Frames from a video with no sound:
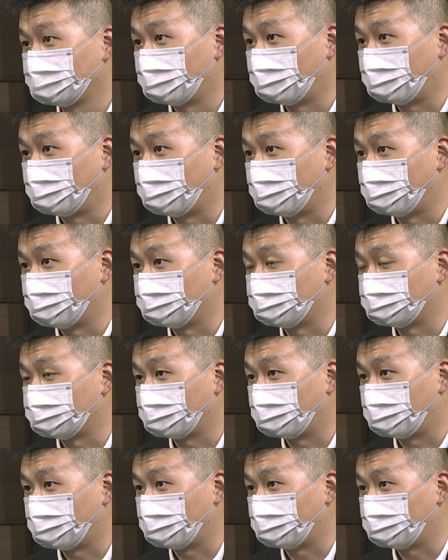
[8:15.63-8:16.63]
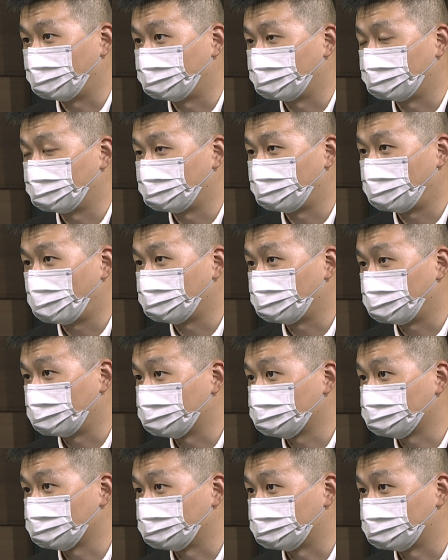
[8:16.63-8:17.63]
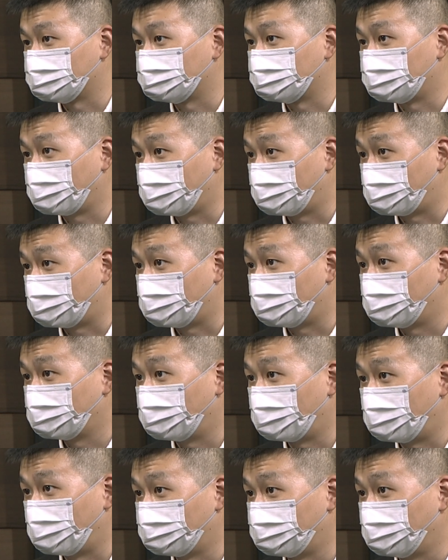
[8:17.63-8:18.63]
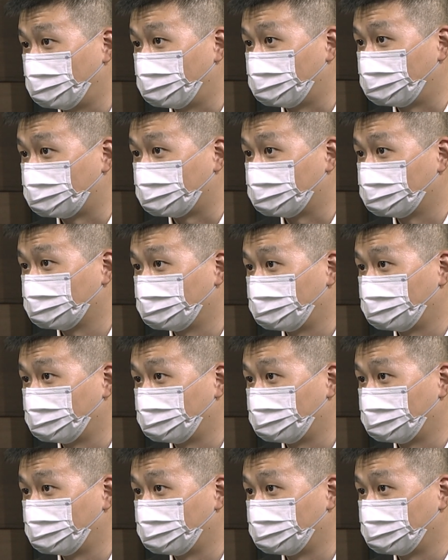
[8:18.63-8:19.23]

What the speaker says: the population there are falling.